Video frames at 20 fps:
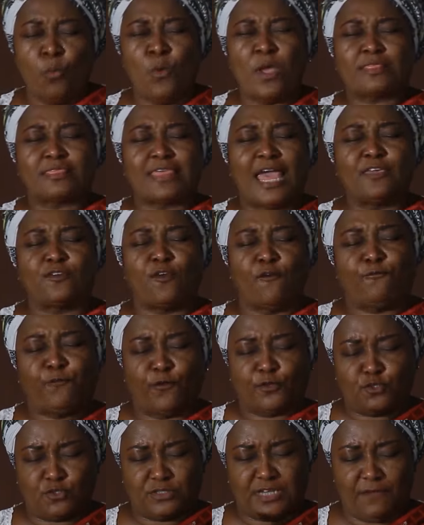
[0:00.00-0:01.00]
We thank you
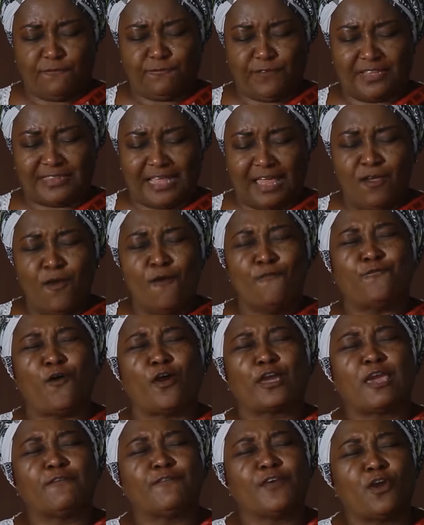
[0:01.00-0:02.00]
for today, Father,
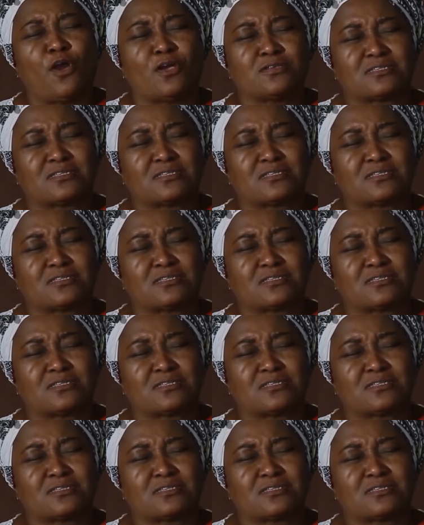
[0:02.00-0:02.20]
for giving